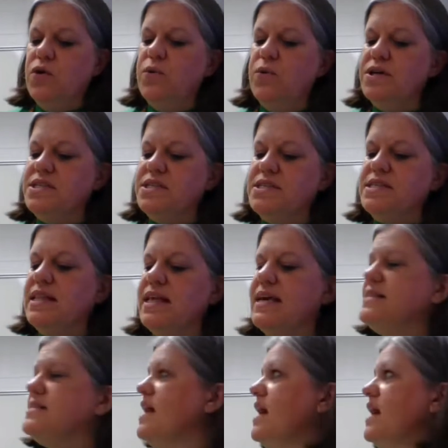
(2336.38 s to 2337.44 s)
Wilson's
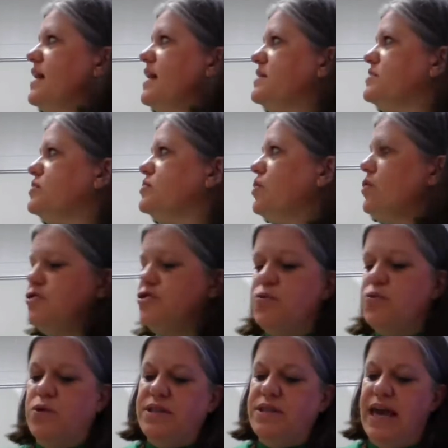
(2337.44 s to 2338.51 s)
glazed eyes turned
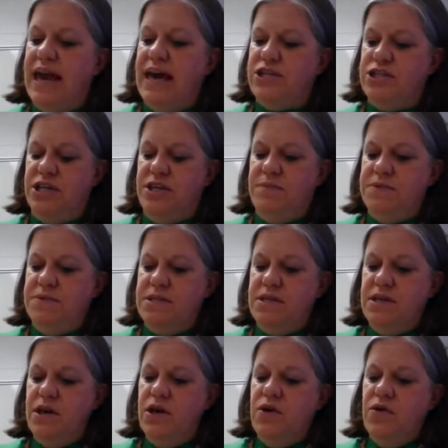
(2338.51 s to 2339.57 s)
toward the ash heaps,
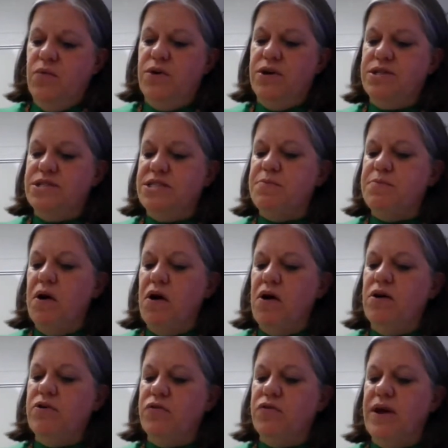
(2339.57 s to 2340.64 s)
where
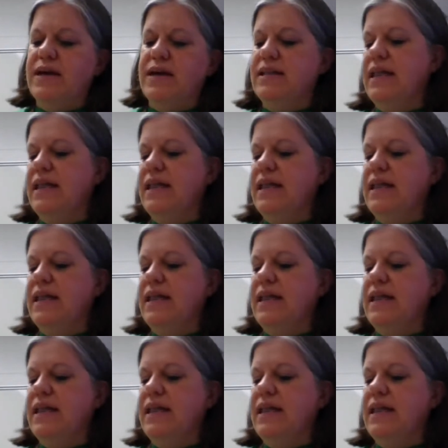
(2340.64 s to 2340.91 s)
small gray